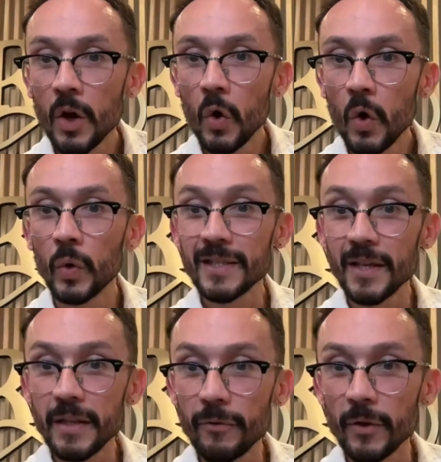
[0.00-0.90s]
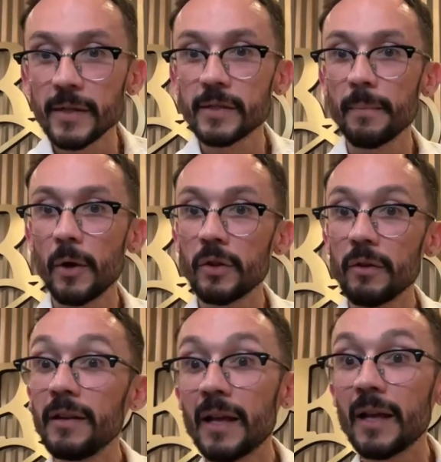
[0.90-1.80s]
What is the difference about the
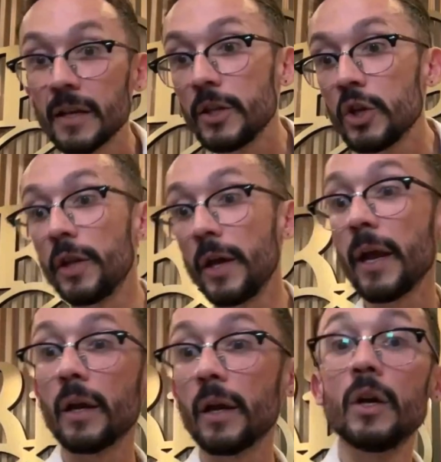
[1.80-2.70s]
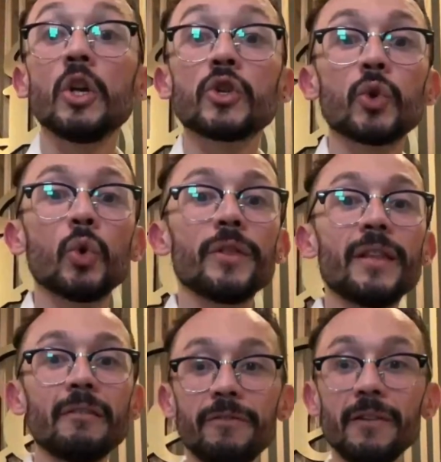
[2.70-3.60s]
V-Light and the other hair? So
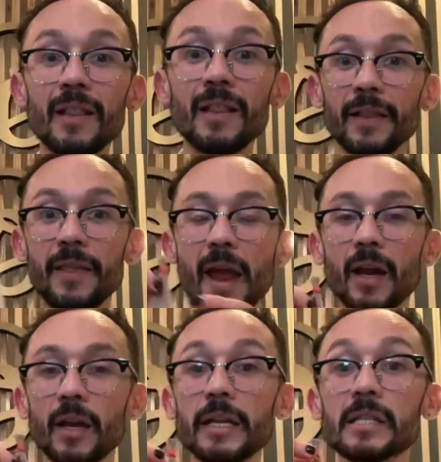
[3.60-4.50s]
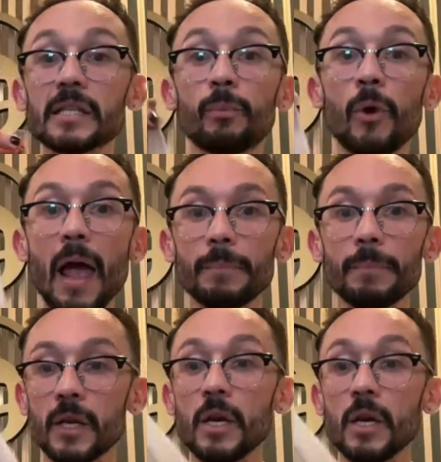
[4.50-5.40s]
the V-Light hair is
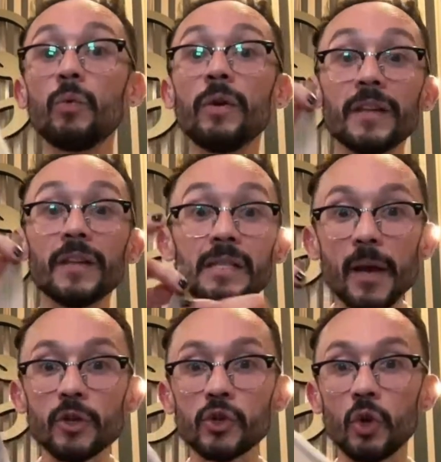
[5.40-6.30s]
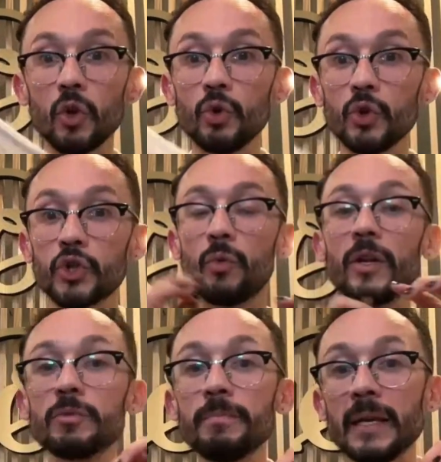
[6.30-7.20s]
prepped with a special solution,
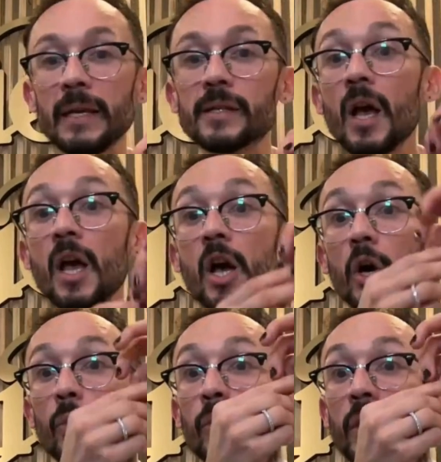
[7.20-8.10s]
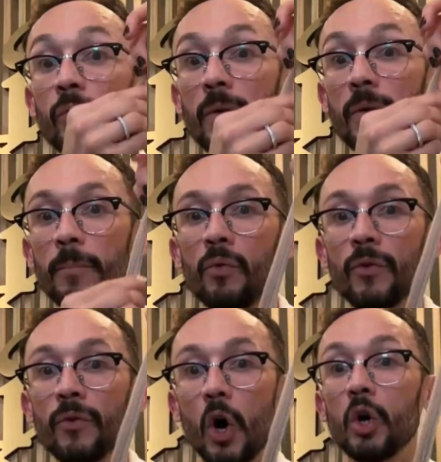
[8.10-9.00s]
which means we remove
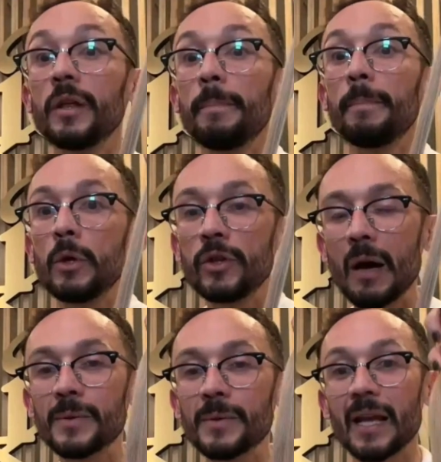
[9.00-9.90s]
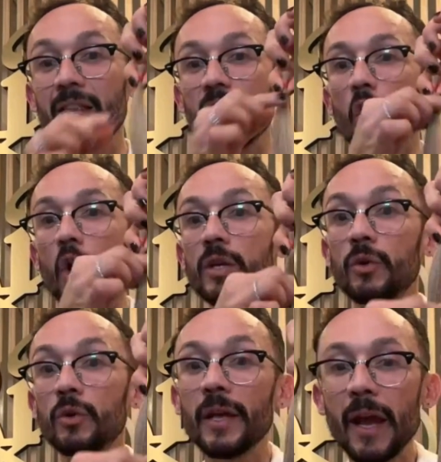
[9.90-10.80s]
all the buildups and the oils
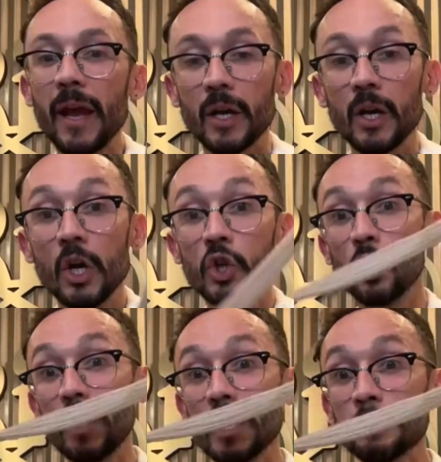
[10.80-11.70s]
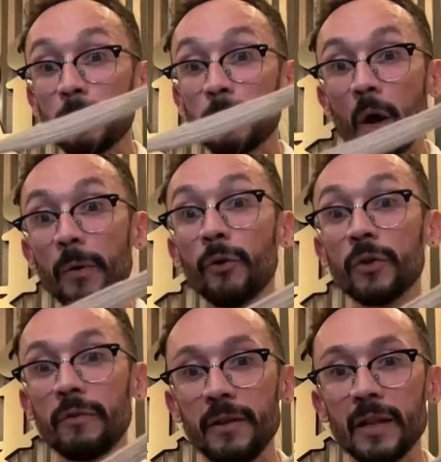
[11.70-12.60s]
on the hair. So it's proper for
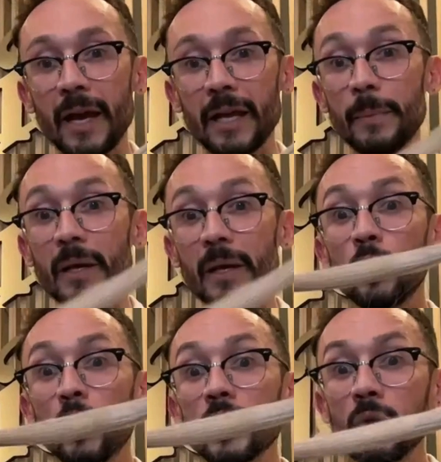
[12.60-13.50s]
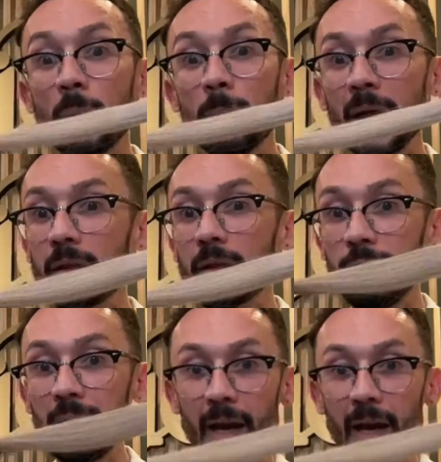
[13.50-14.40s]
the V-Light, because once you apply the
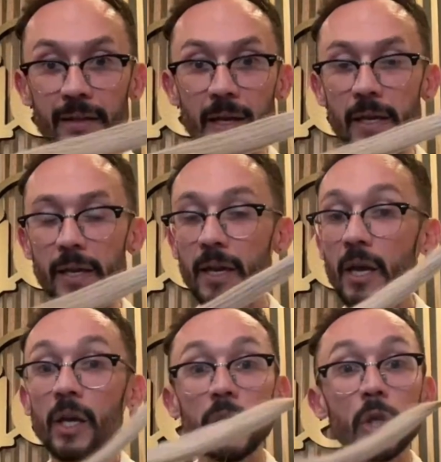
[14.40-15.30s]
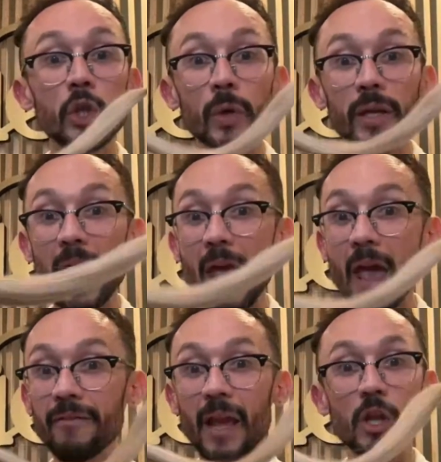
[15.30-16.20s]
V-Light technique, you don't want to
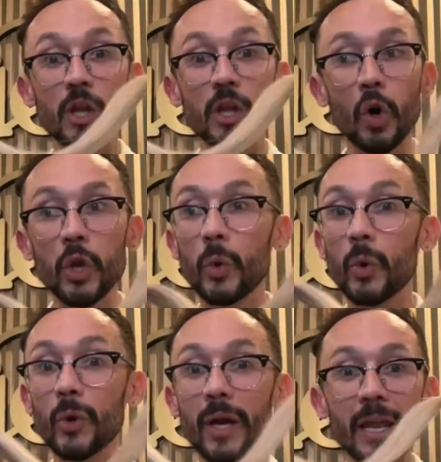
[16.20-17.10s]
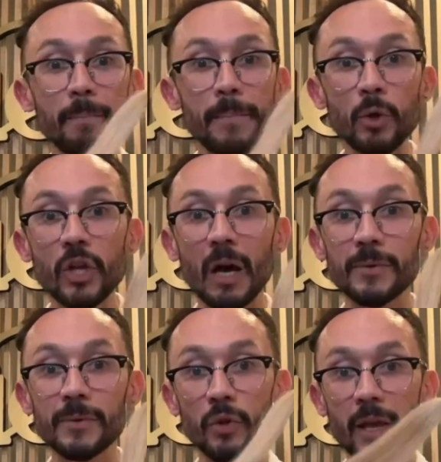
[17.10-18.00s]
have any oil or any
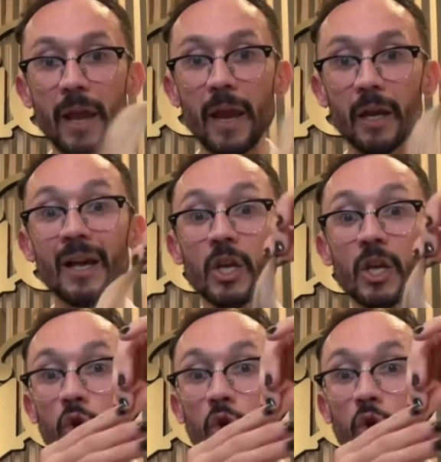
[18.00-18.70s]
buildups on the hair. So